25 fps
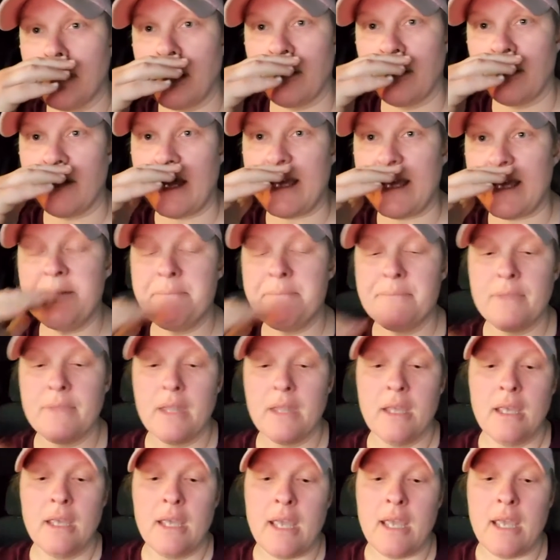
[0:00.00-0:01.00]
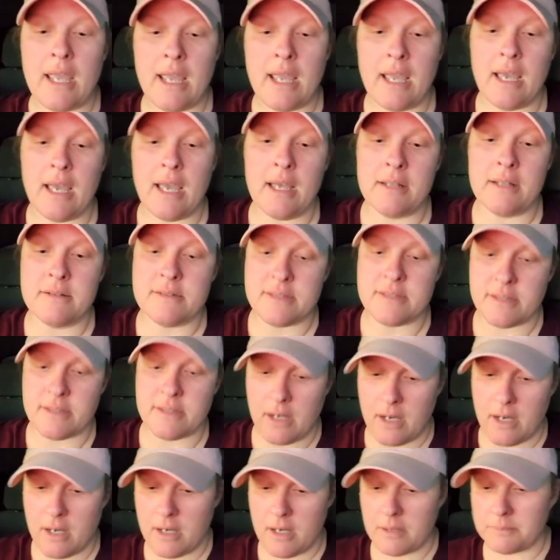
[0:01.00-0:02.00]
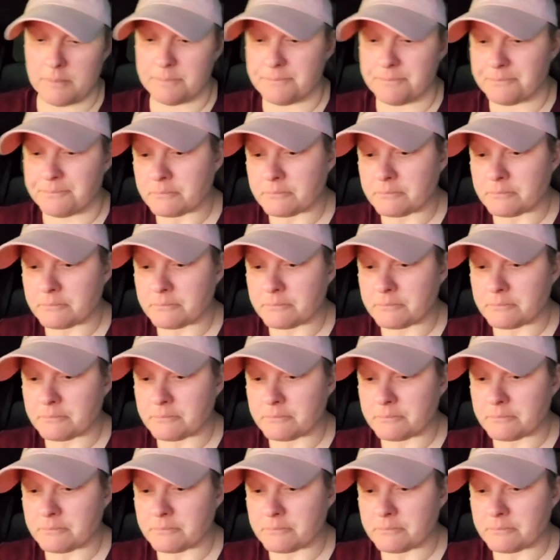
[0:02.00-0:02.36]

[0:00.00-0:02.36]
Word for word: All right, and um,